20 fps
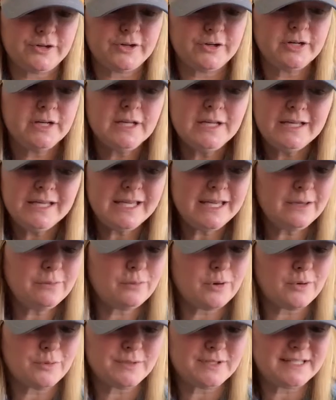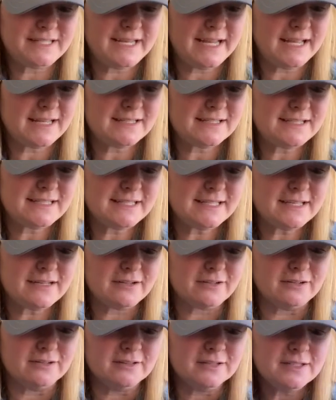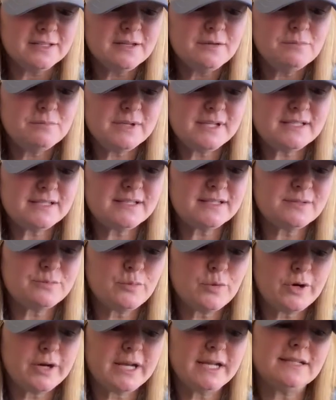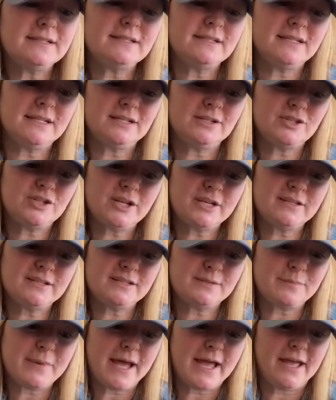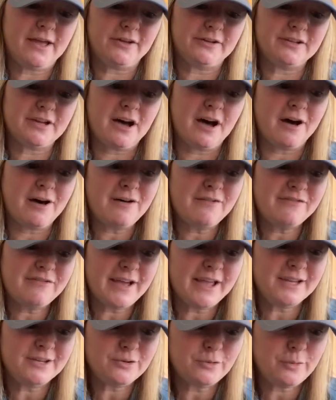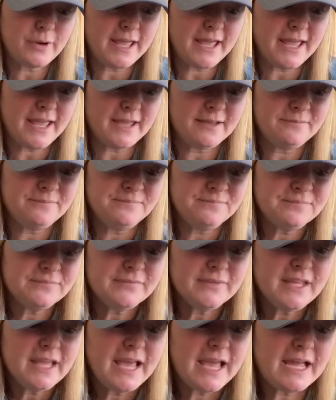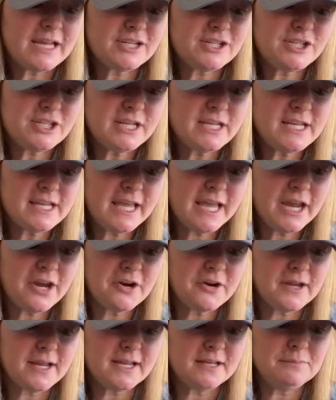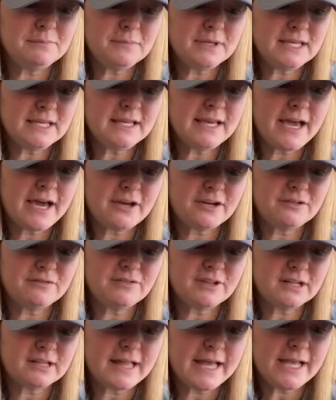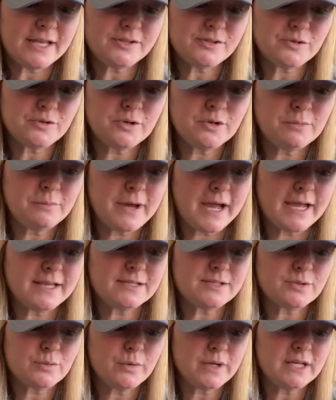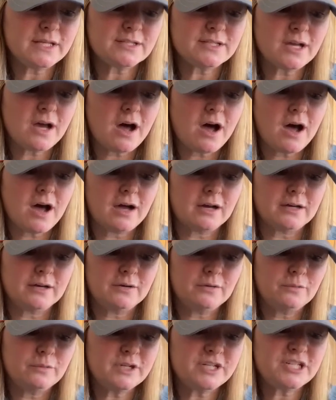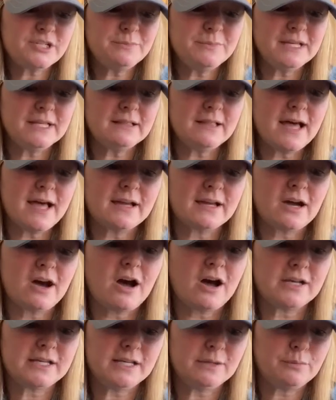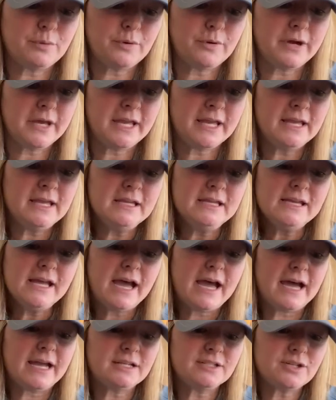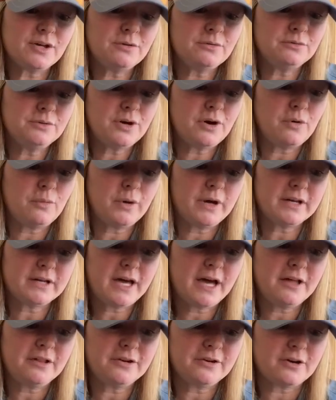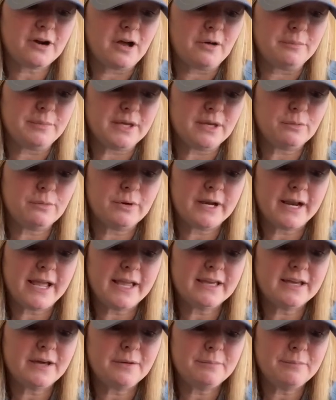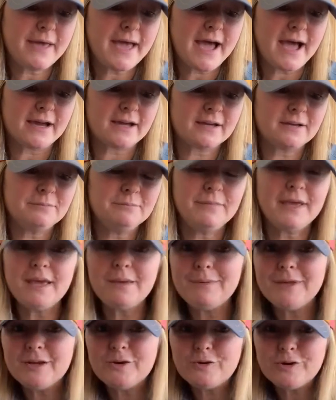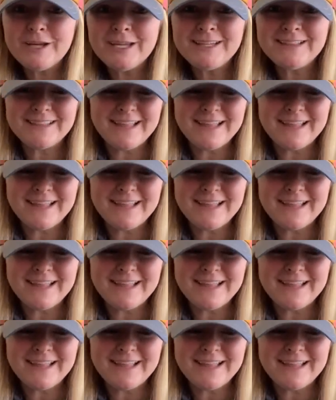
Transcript: her. He won't stand still. Mrs. Morgenstein just smiled. I'll find a way. As she carried me out of the classroom, I squeaked to Og, wish me luck, Augie boy. I don't know what color I'll be when I come back. Maybe green